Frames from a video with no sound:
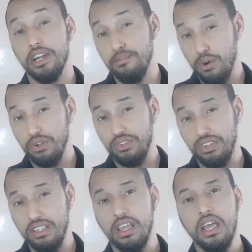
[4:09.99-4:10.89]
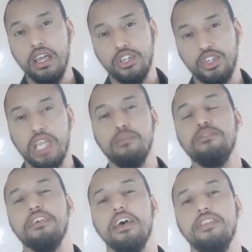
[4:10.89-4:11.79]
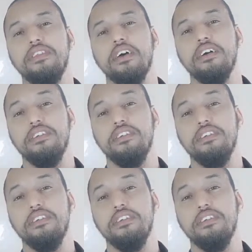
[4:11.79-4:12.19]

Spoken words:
Reported, James said